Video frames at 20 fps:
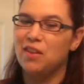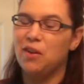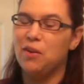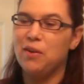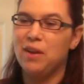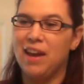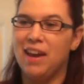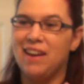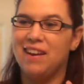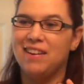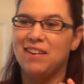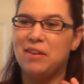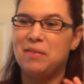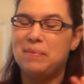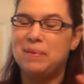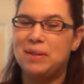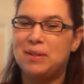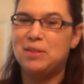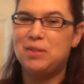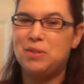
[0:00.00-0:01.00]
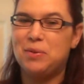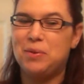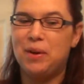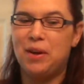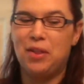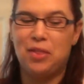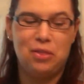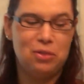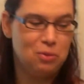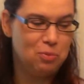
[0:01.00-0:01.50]
Okay, I'm gonna do
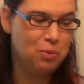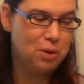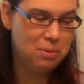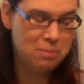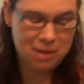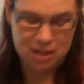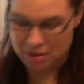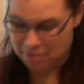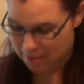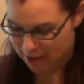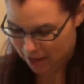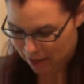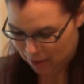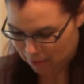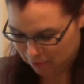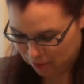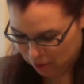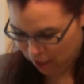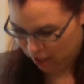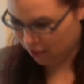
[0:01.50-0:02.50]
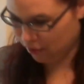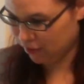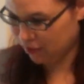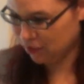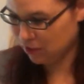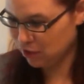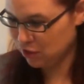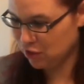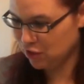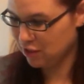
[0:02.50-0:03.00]
a three minute makeup
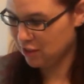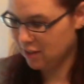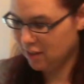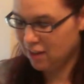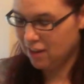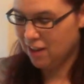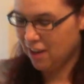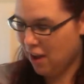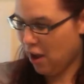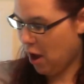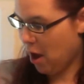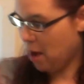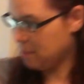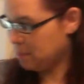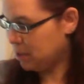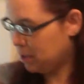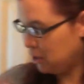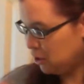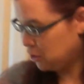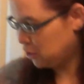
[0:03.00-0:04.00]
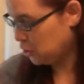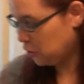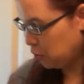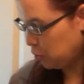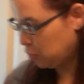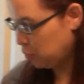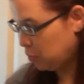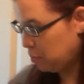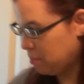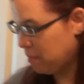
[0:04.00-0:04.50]
challenge. I'm gonna
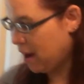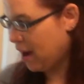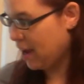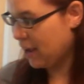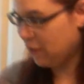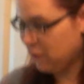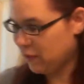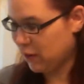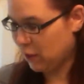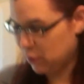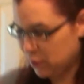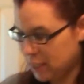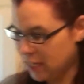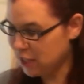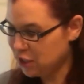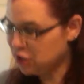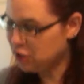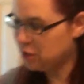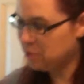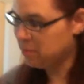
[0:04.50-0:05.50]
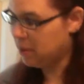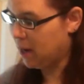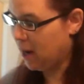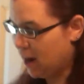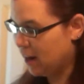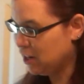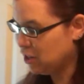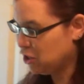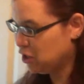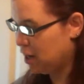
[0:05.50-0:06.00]
do my foundation, my
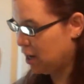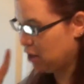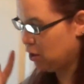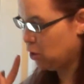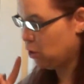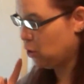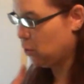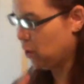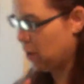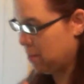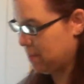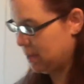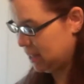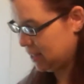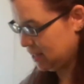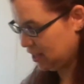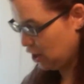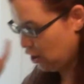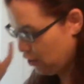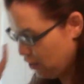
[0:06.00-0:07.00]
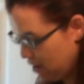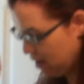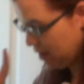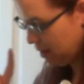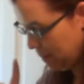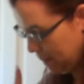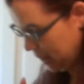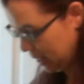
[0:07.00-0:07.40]
eyeshadow, a mascara,